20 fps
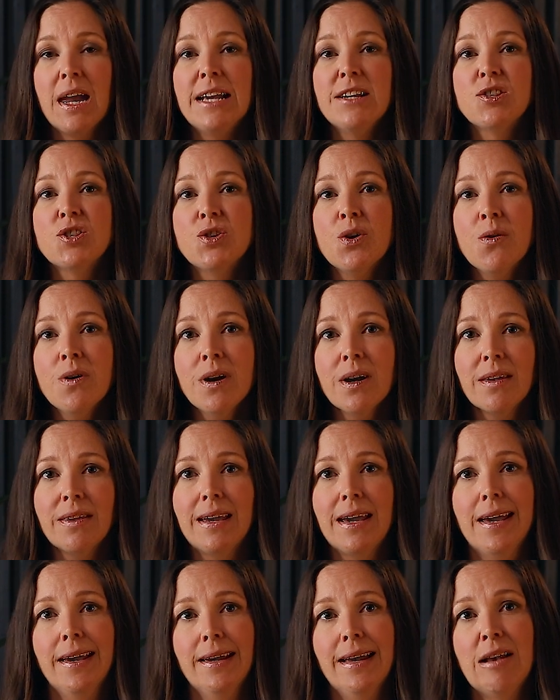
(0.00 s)

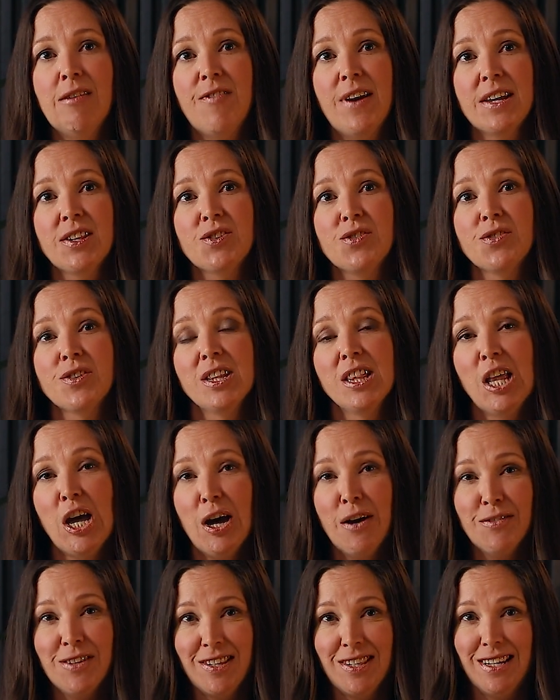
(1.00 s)
Historically, investors
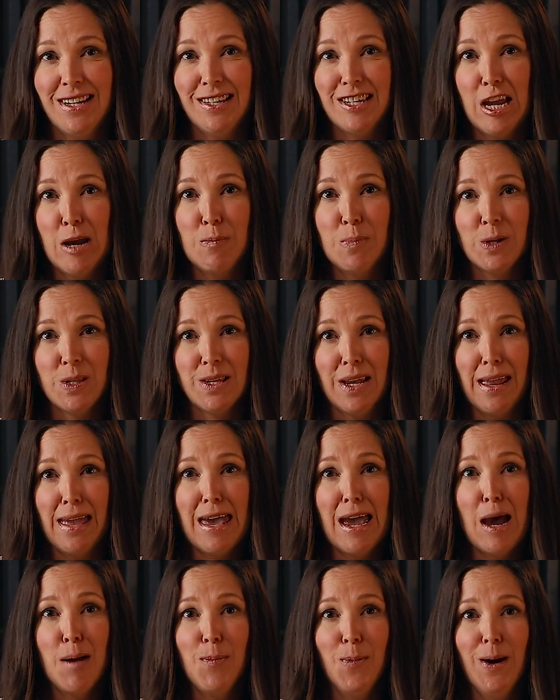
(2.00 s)
love to see 10%
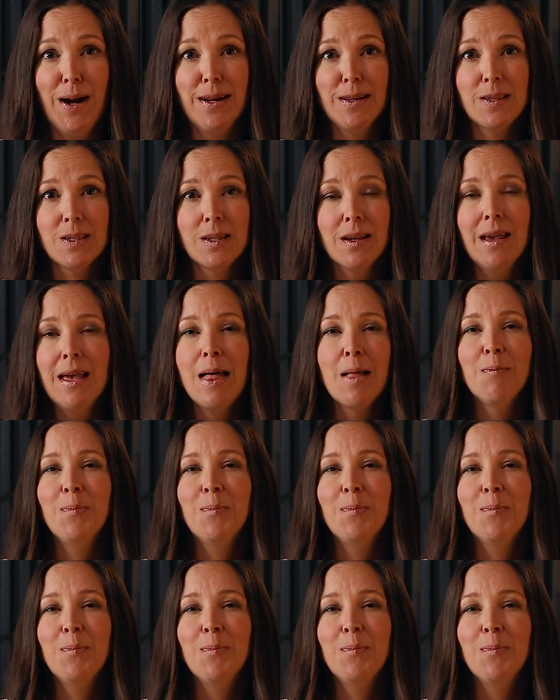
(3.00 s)
cap rates,